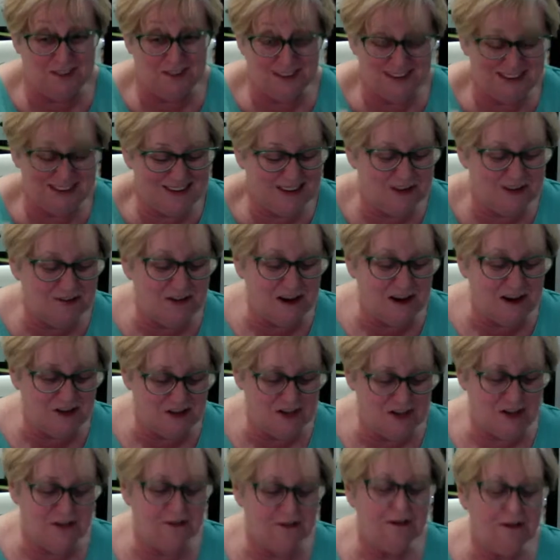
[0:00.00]
says
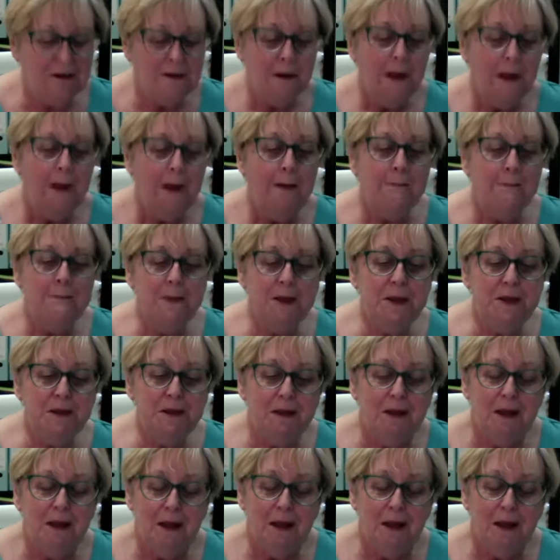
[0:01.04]
Durashiel. But